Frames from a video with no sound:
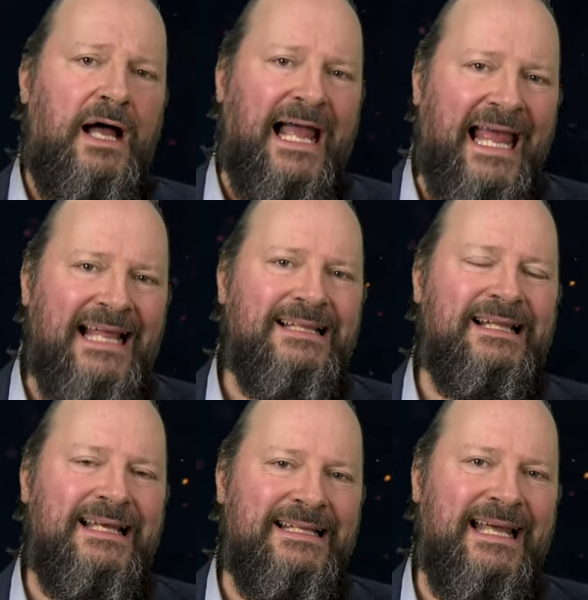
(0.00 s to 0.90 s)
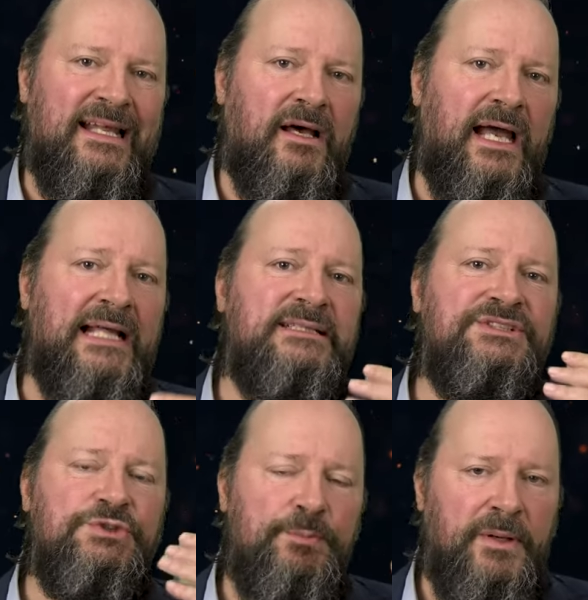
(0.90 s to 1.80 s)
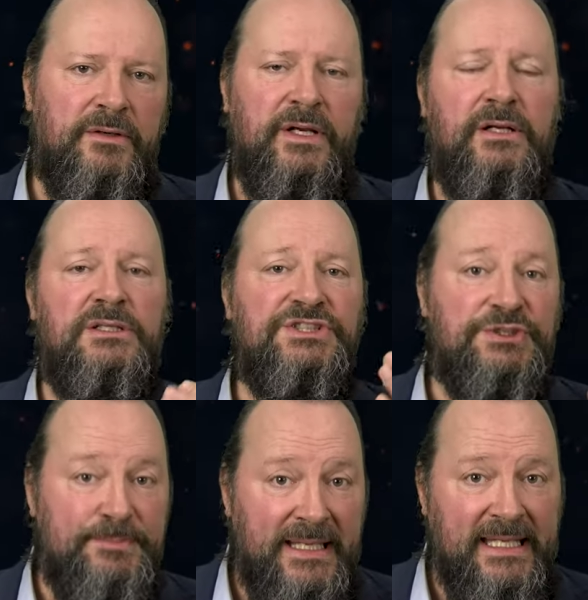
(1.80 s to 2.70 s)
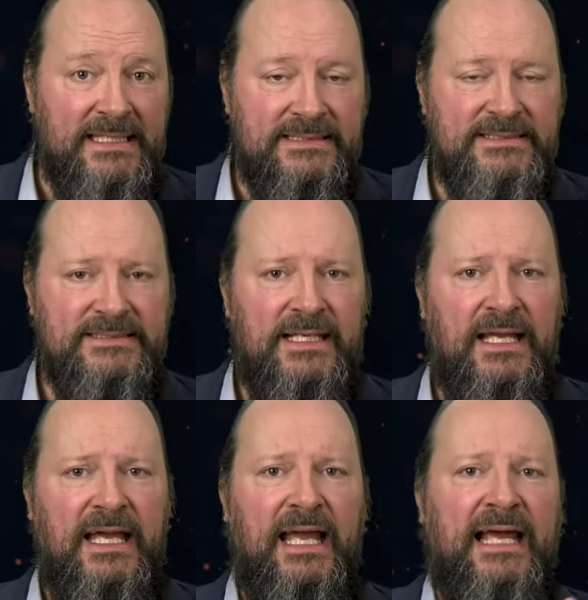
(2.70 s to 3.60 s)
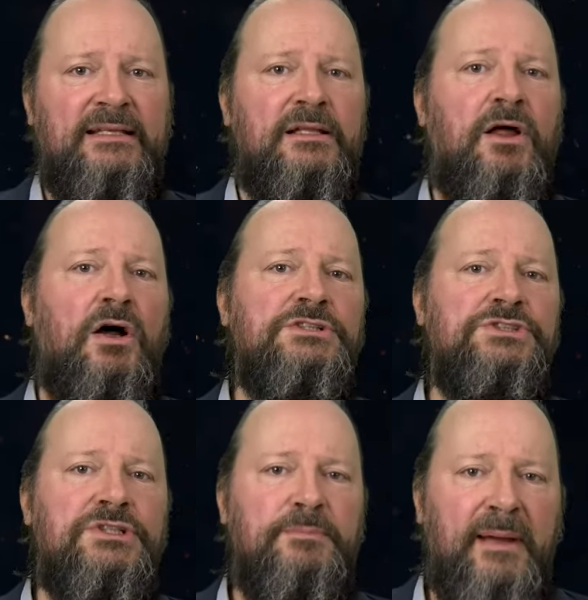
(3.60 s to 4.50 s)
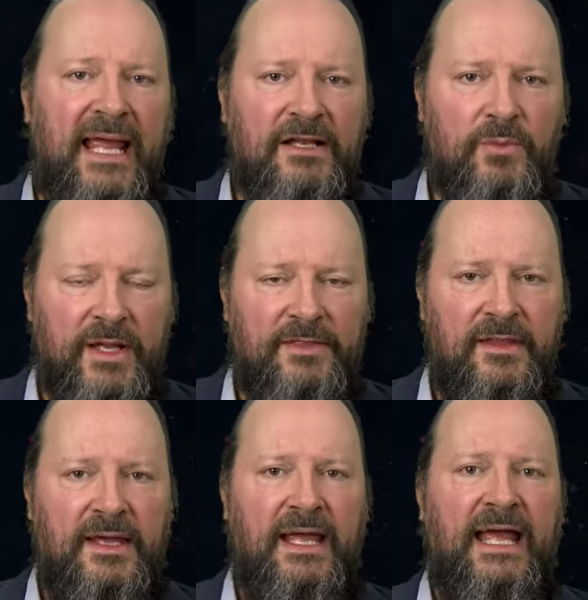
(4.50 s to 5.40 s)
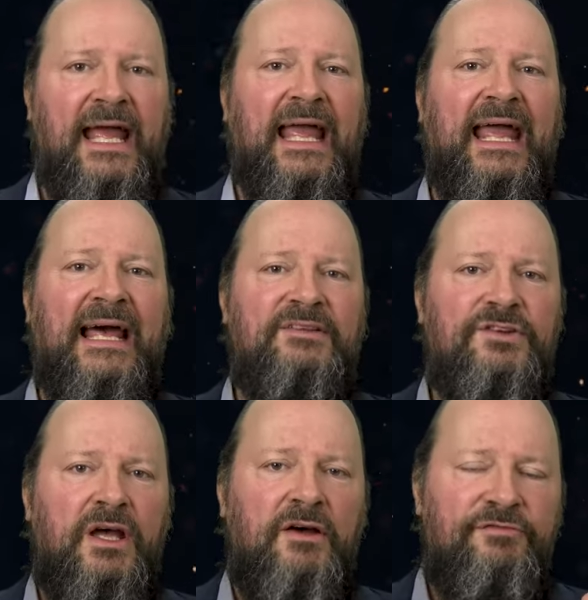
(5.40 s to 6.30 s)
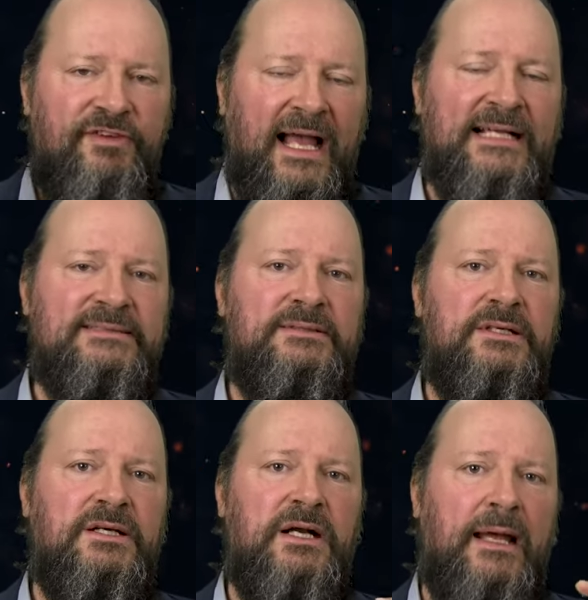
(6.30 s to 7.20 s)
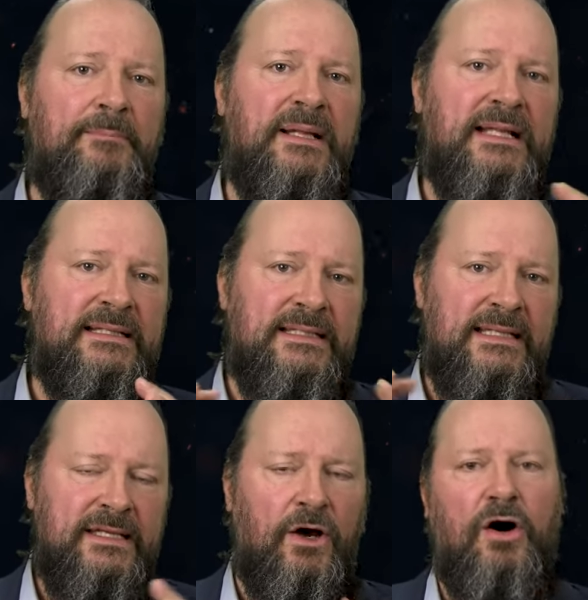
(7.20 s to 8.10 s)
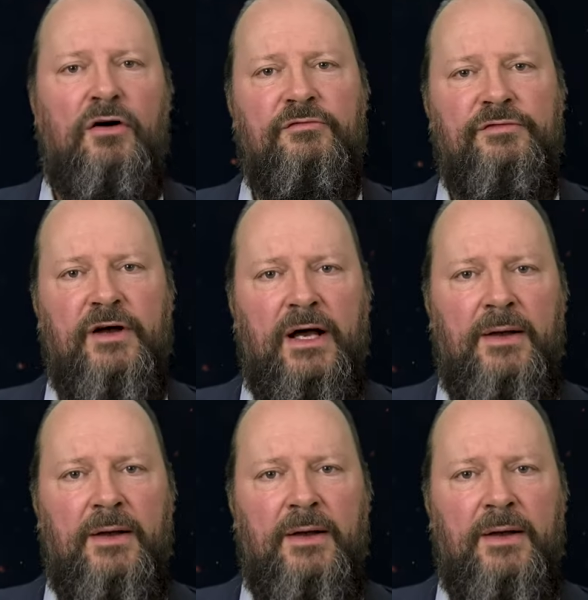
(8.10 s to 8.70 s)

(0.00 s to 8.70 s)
handling data at superior speeds, at a larger bandwidth, at a faster ability of